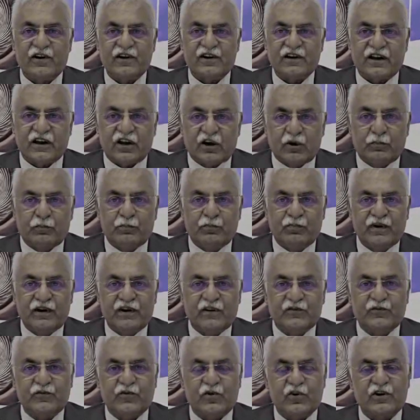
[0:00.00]
equipment
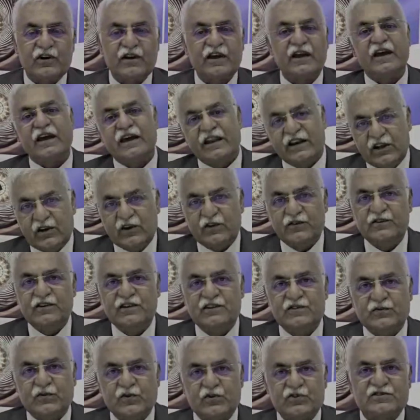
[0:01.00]
for any of
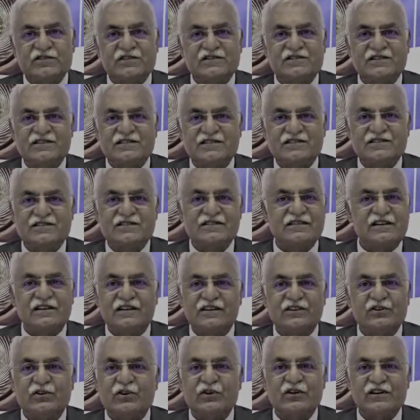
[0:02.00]
these forces is
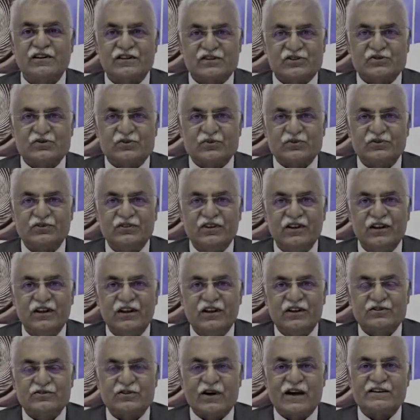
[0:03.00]
not an issue.
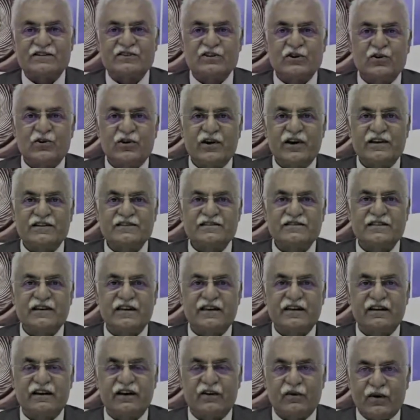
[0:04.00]
So as long as
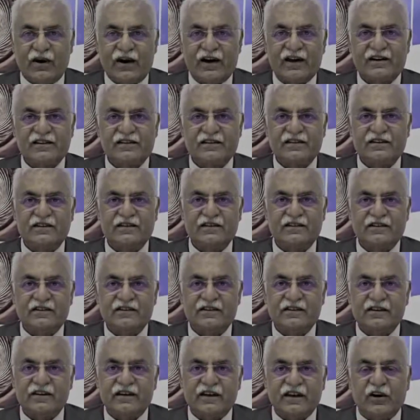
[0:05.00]
they require
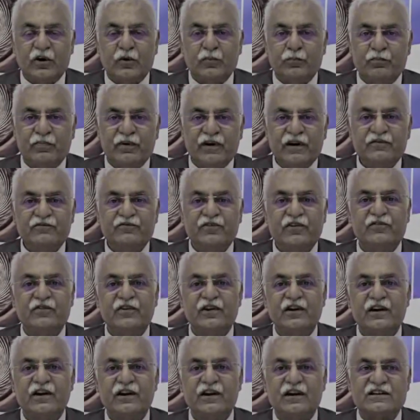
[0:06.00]
the equipment, we
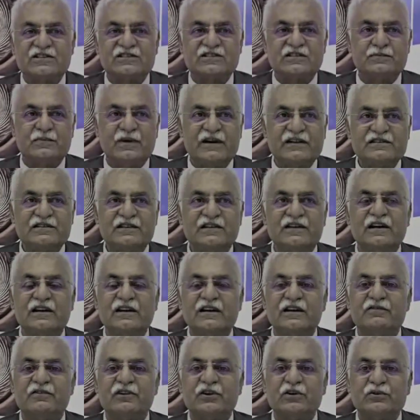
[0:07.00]
will customize it and
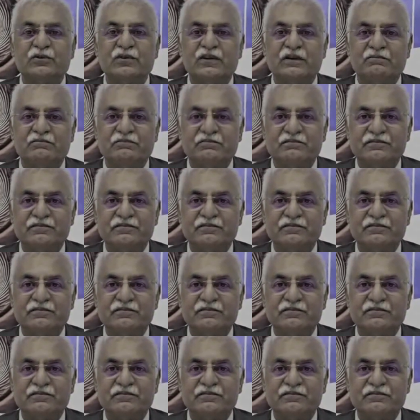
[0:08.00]
give it to them.